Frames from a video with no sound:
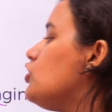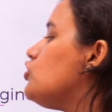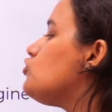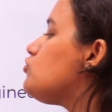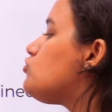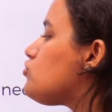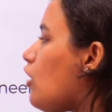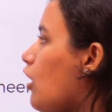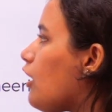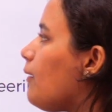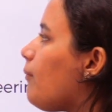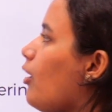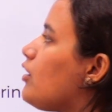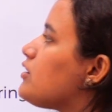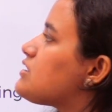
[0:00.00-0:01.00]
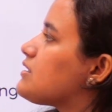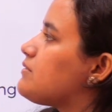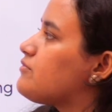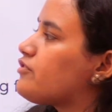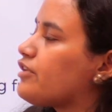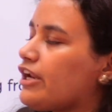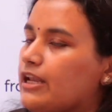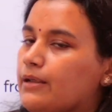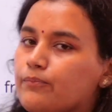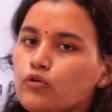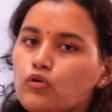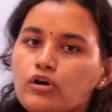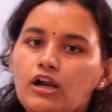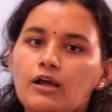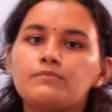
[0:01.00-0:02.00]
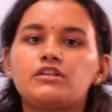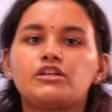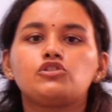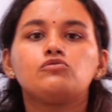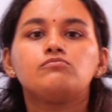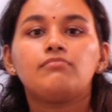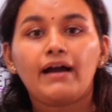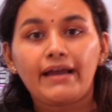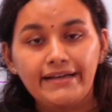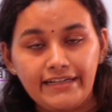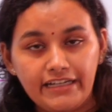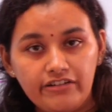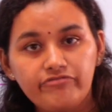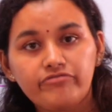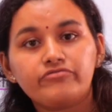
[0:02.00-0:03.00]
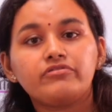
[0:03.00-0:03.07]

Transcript: You talk about some training program that you might have